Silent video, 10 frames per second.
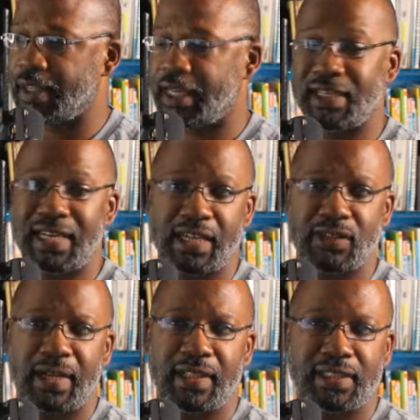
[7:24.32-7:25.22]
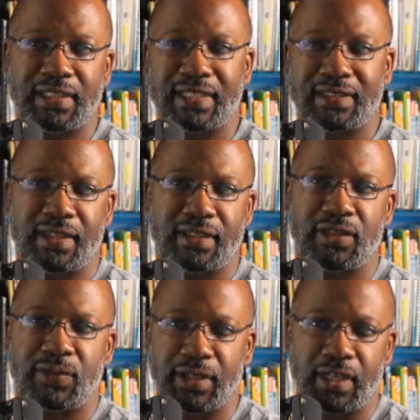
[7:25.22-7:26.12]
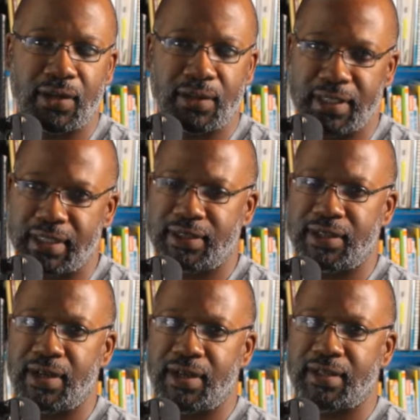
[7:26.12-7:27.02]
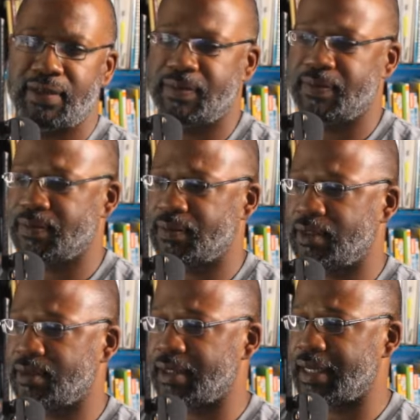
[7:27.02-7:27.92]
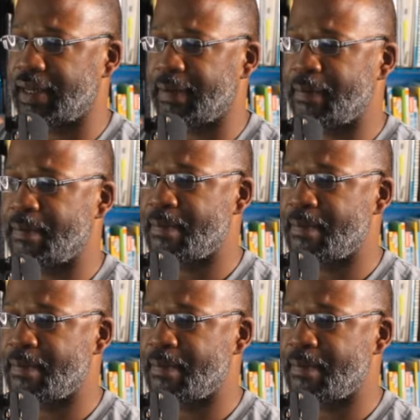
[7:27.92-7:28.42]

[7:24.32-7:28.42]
And in actuality, that's how these recalls get started. Okay.